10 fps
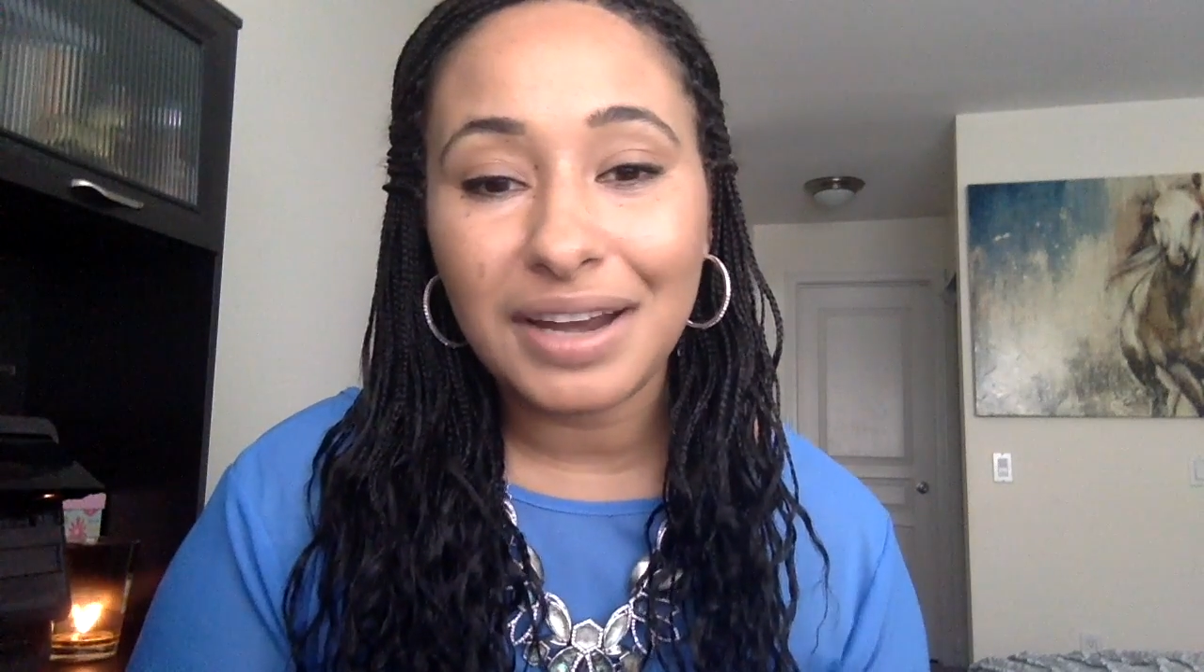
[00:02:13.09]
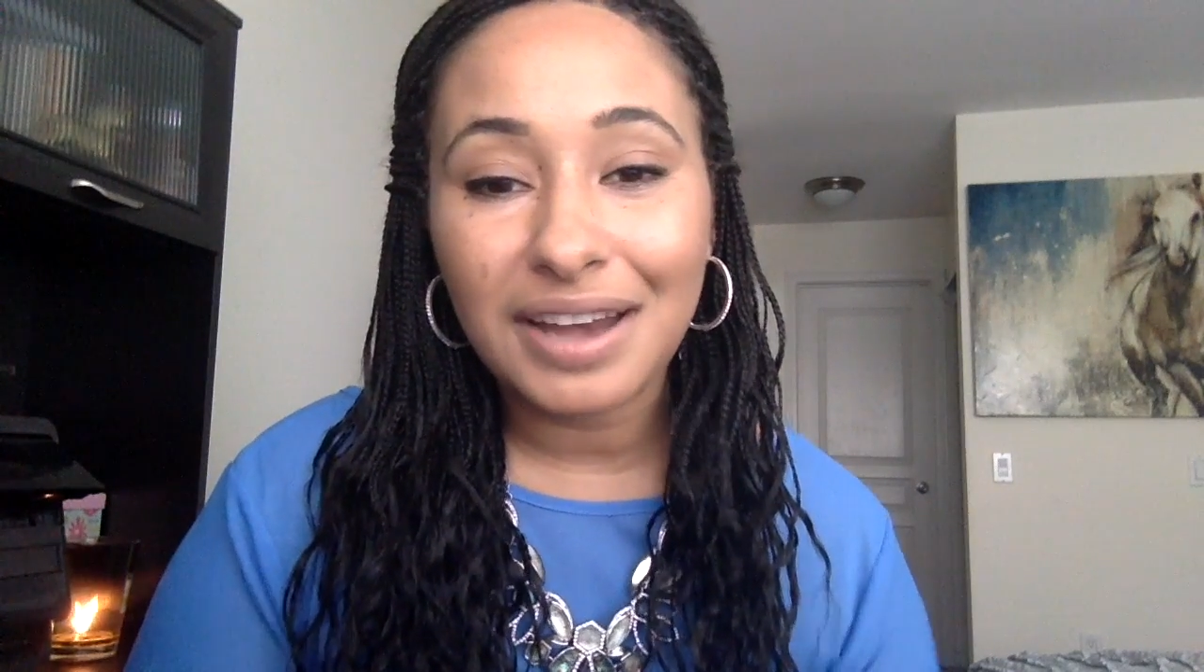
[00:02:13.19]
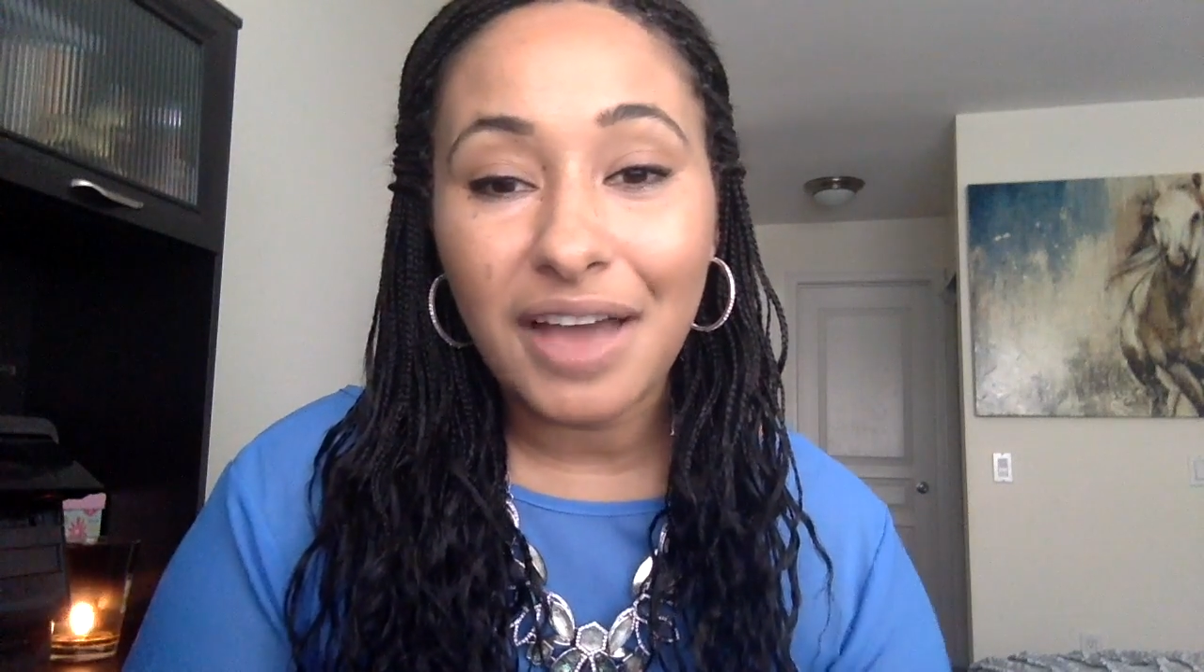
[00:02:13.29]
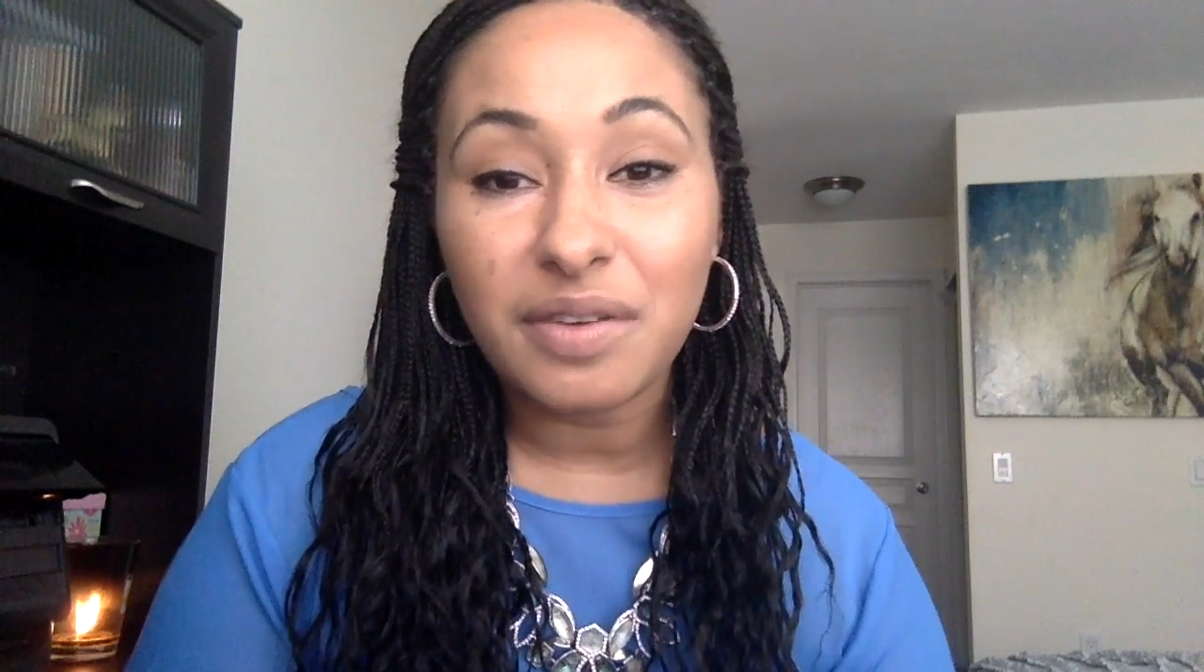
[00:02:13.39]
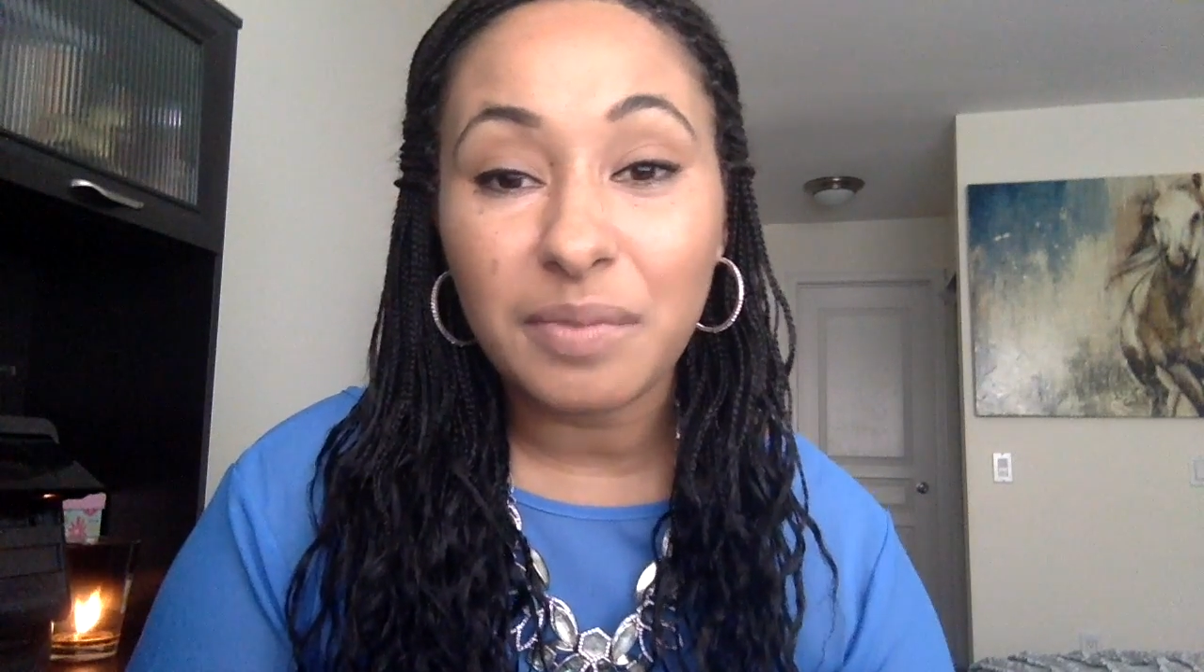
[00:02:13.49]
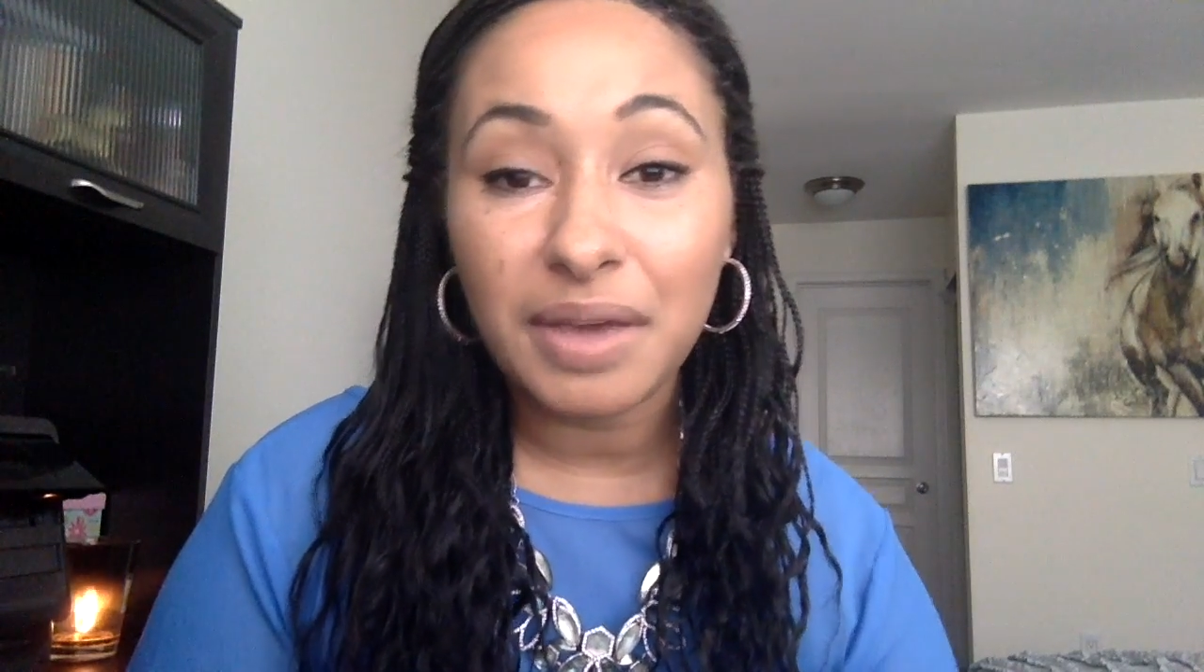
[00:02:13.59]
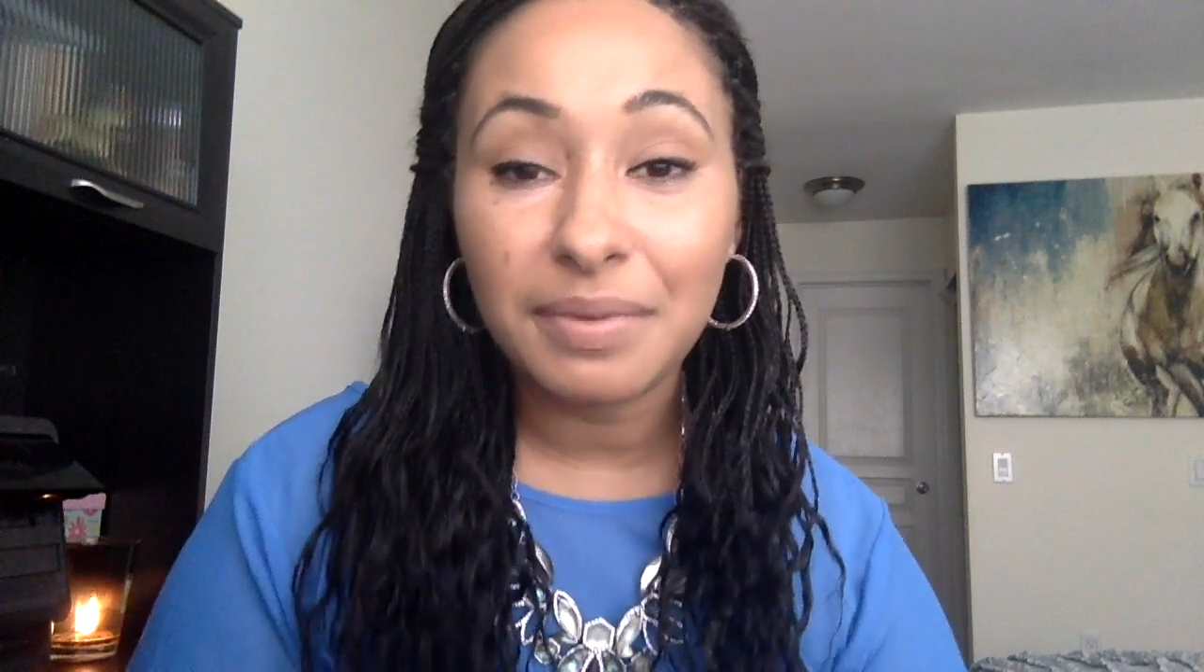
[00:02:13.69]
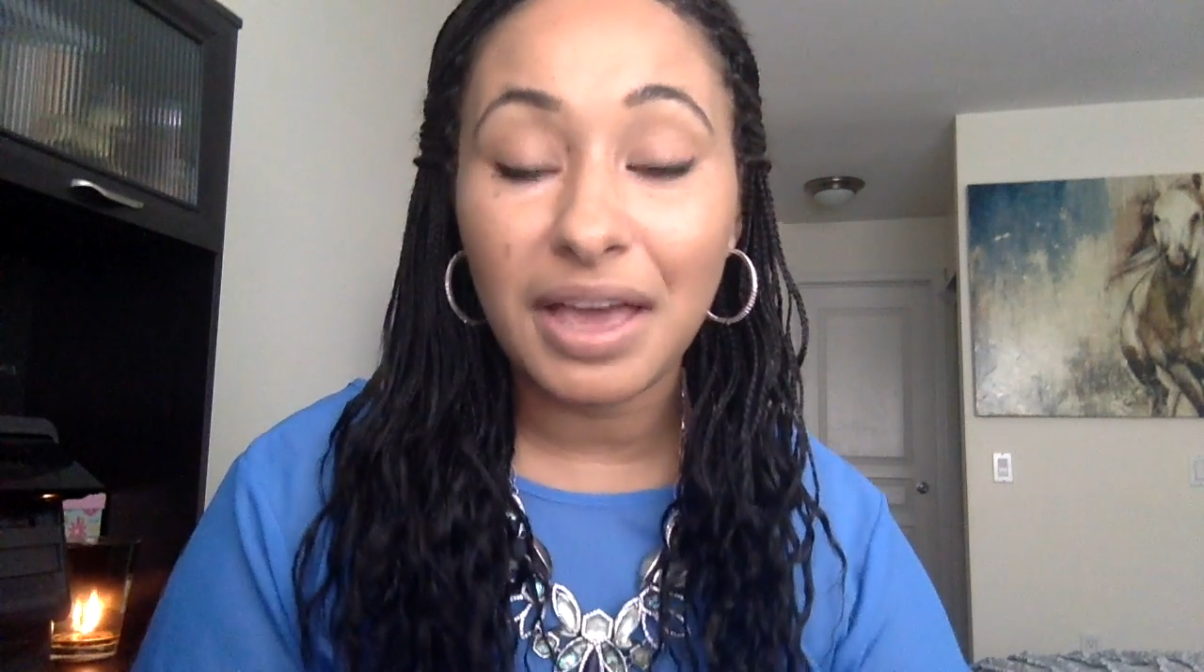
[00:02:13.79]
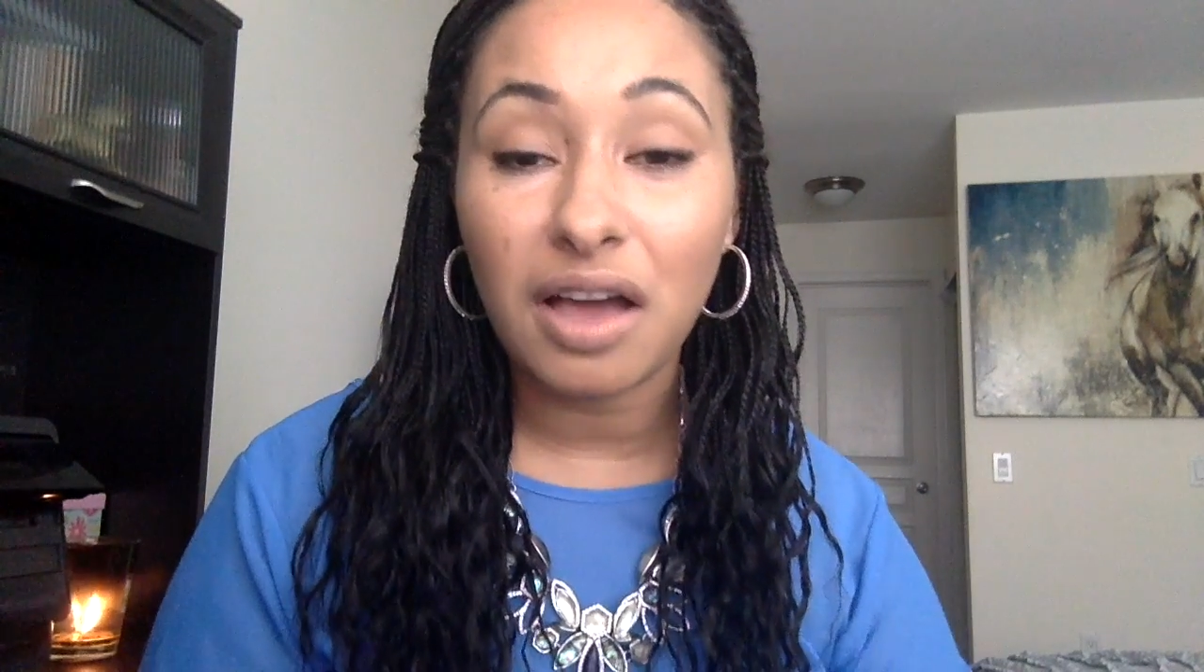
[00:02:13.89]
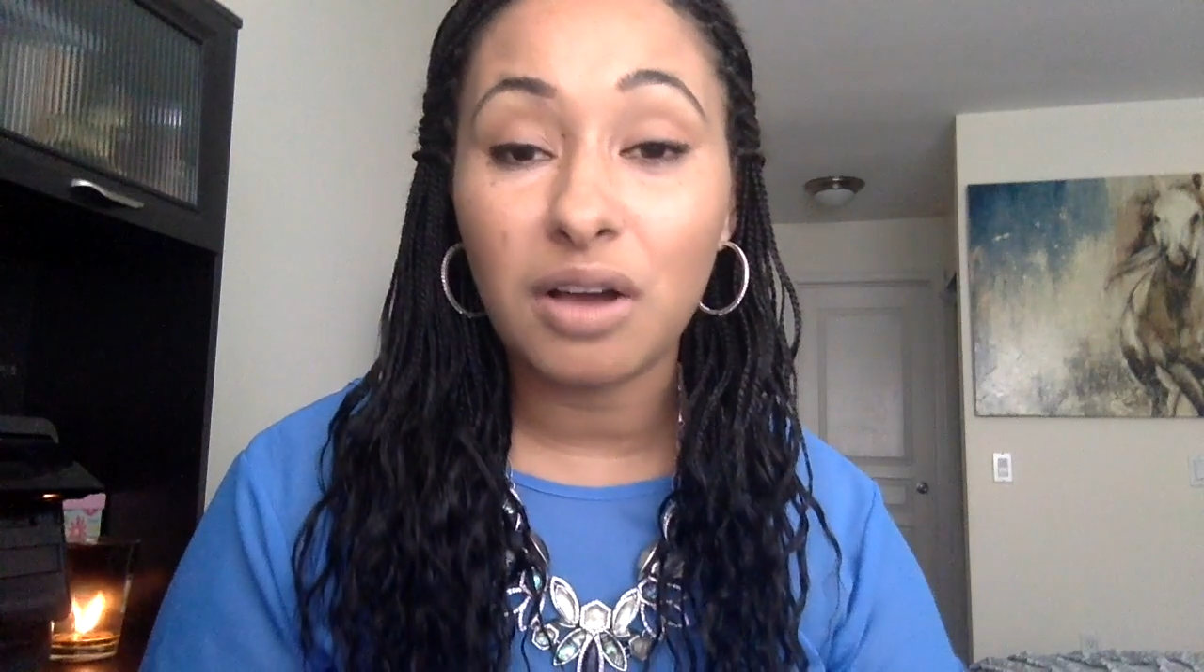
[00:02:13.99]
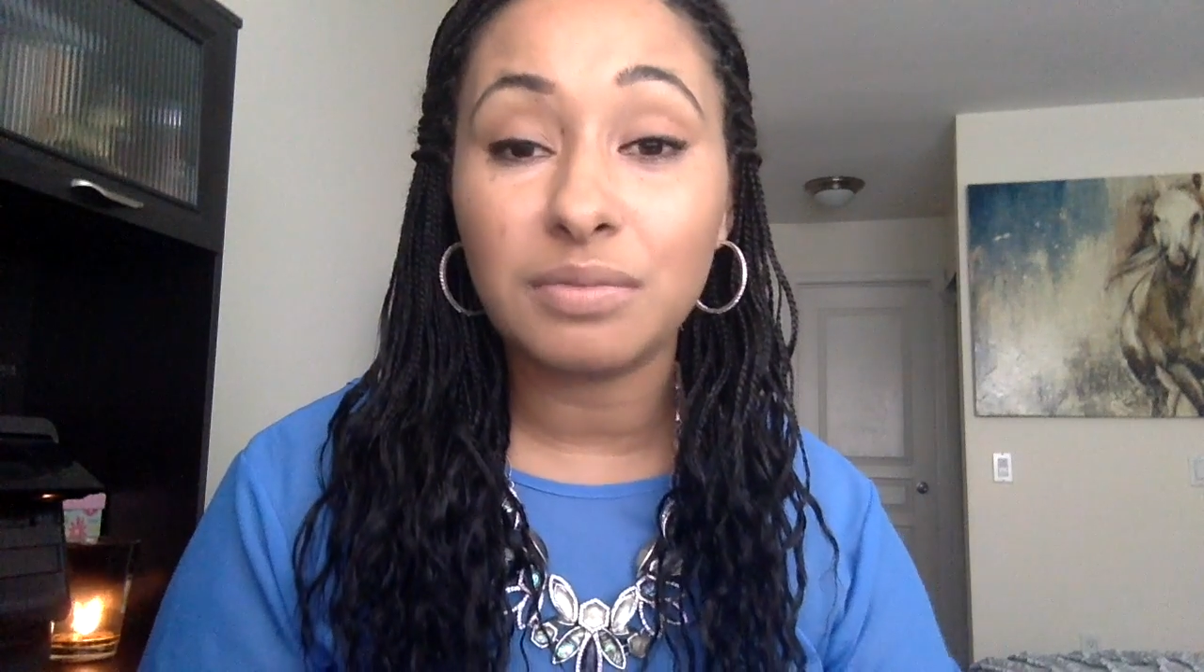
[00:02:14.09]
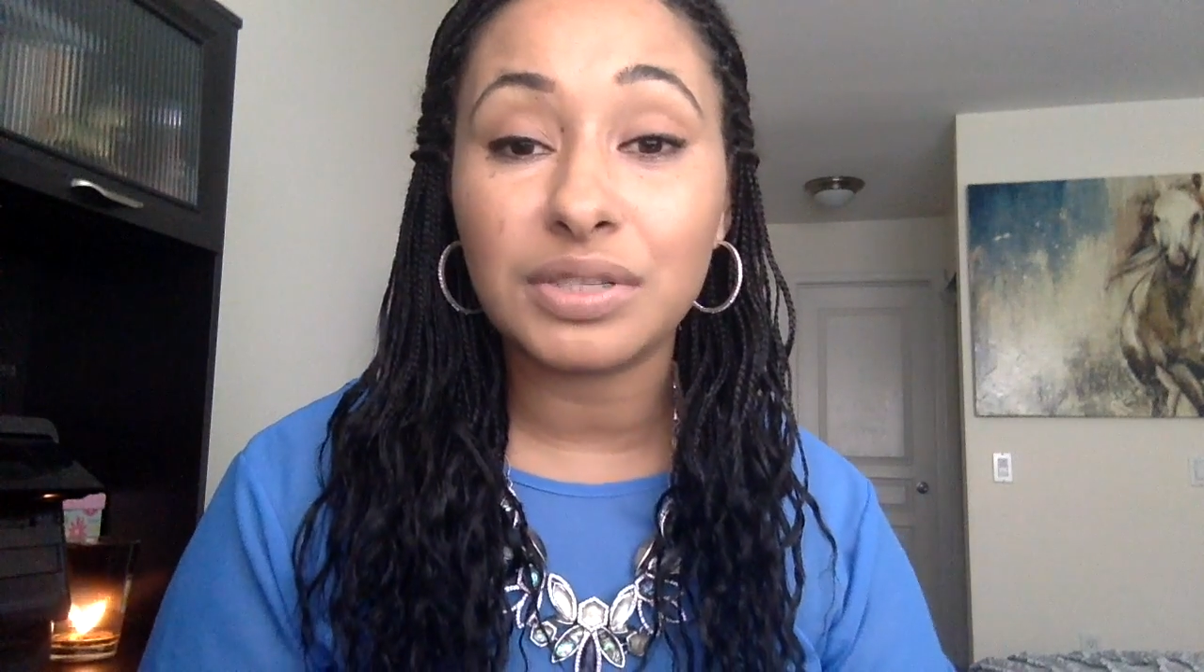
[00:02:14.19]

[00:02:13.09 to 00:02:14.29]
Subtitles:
I didn't have a baby at home